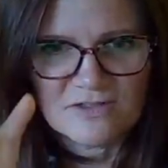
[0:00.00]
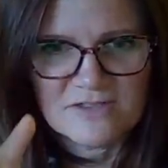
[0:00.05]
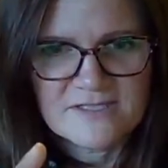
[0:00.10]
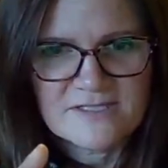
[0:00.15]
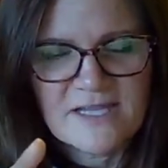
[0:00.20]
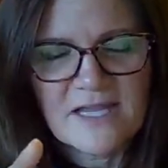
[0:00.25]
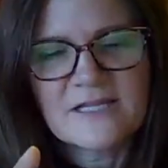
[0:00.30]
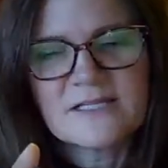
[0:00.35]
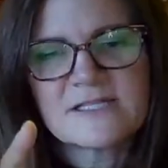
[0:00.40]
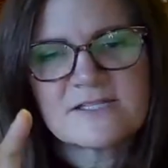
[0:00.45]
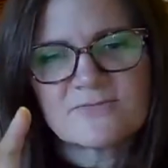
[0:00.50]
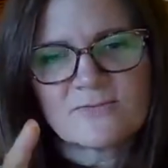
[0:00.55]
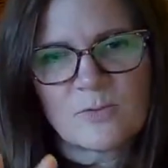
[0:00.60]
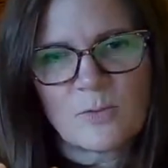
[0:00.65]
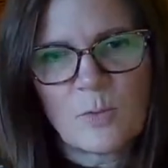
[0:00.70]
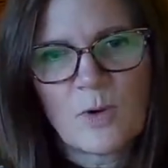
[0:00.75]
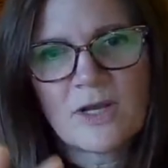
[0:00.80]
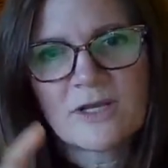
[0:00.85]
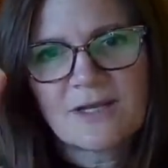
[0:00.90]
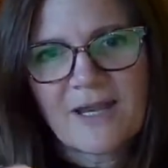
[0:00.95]
the sentence
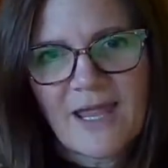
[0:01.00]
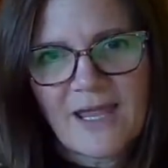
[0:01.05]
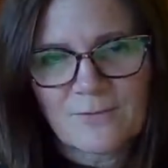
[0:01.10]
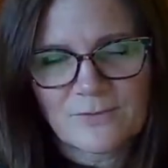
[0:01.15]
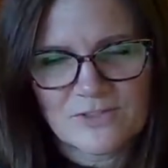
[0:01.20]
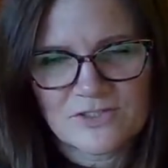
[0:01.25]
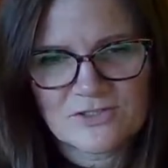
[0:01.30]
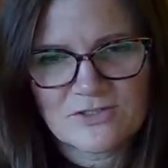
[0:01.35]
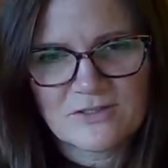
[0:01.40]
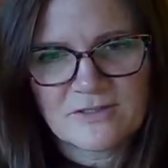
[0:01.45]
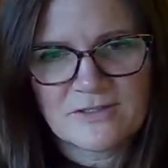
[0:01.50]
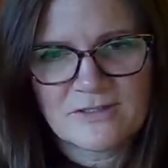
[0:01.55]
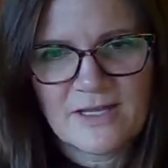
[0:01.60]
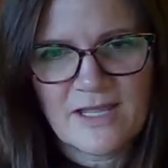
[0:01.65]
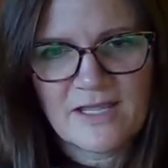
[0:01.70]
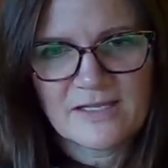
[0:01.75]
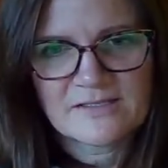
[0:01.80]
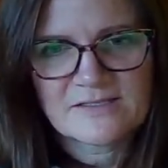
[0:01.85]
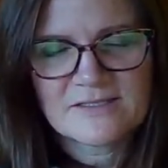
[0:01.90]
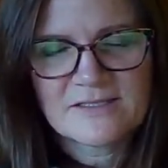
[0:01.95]
from one language to the
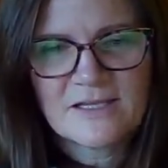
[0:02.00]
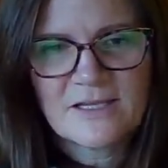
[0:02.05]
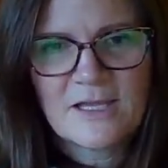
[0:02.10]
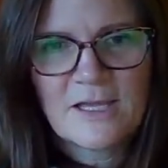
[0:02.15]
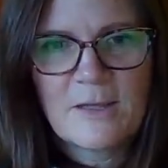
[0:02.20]
next.